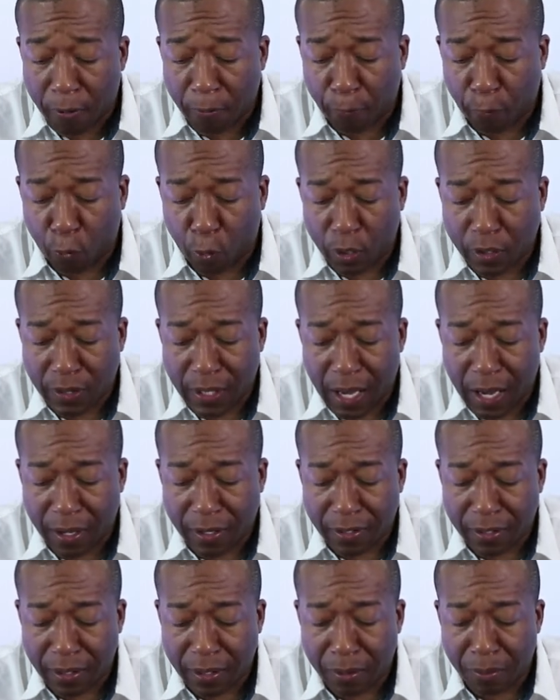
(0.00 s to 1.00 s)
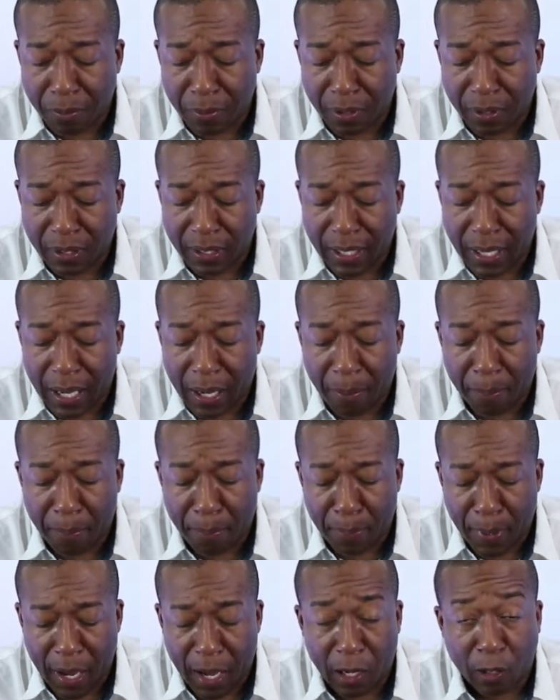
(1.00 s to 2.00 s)
4,000
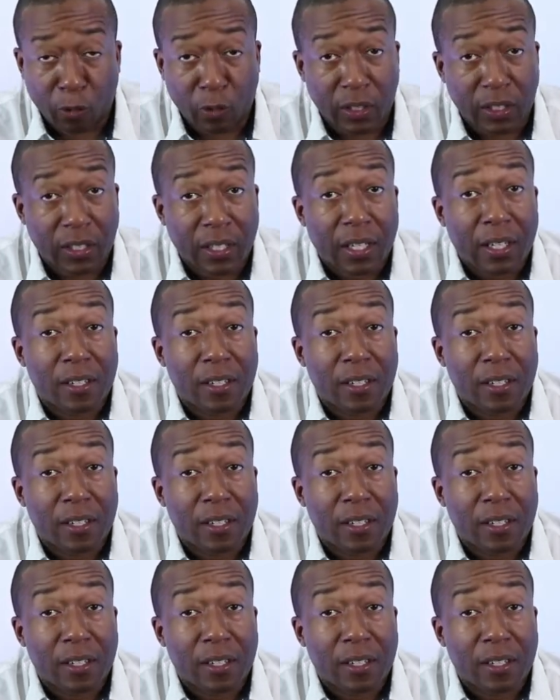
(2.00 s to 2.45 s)
milliamp battery.